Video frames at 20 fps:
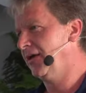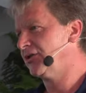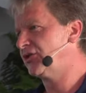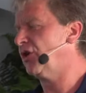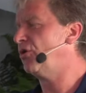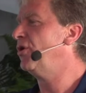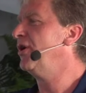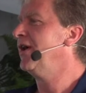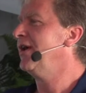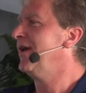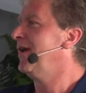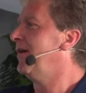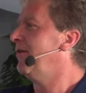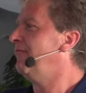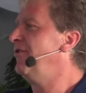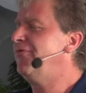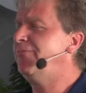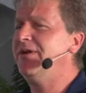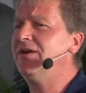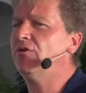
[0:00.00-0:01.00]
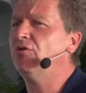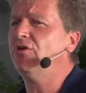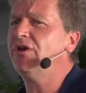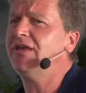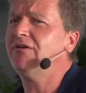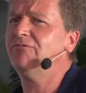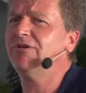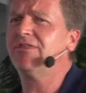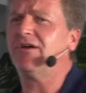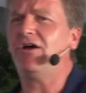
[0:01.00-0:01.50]
So we've been
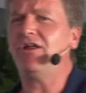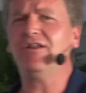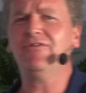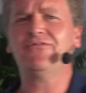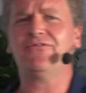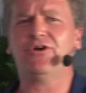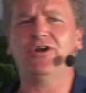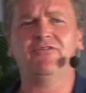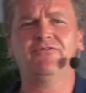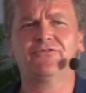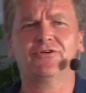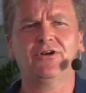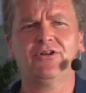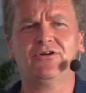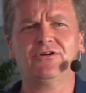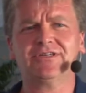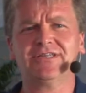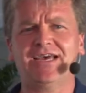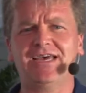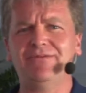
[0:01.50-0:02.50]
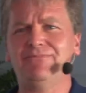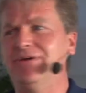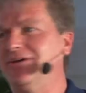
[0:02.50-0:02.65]
cooking with olive oil for a long time